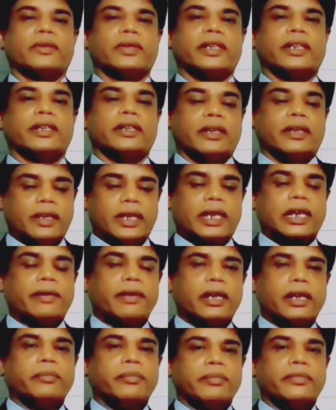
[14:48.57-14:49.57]
Okay, that
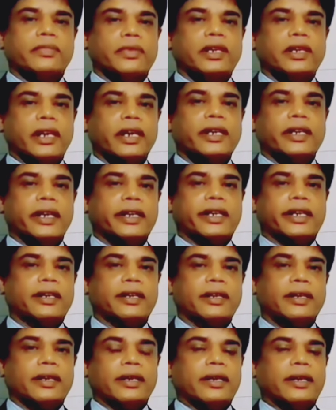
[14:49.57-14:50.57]
I will come in
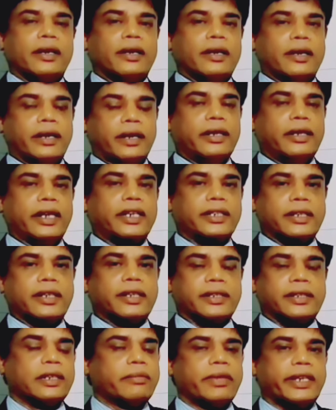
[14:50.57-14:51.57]
detail in the next
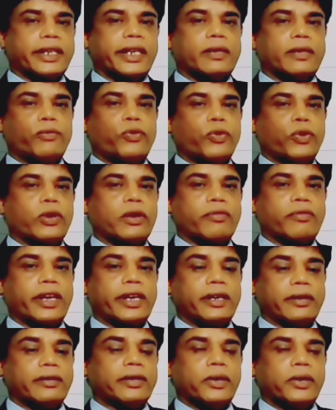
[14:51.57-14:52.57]
class. It will take 4 or
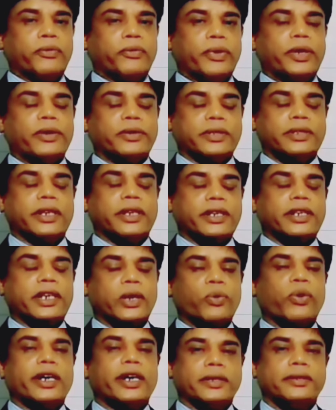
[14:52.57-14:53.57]
5 videos it
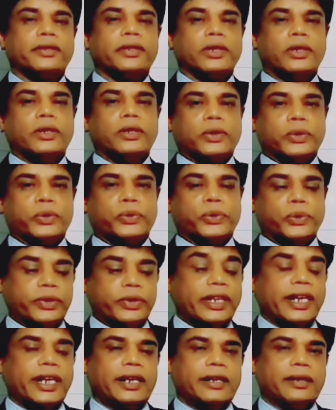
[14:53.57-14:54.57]
required
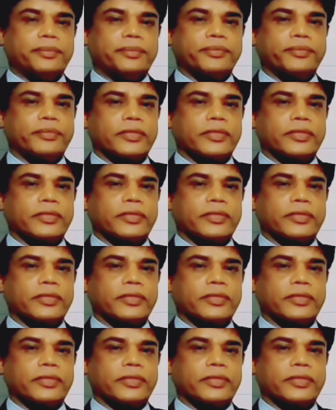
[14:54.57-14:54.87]
to deal.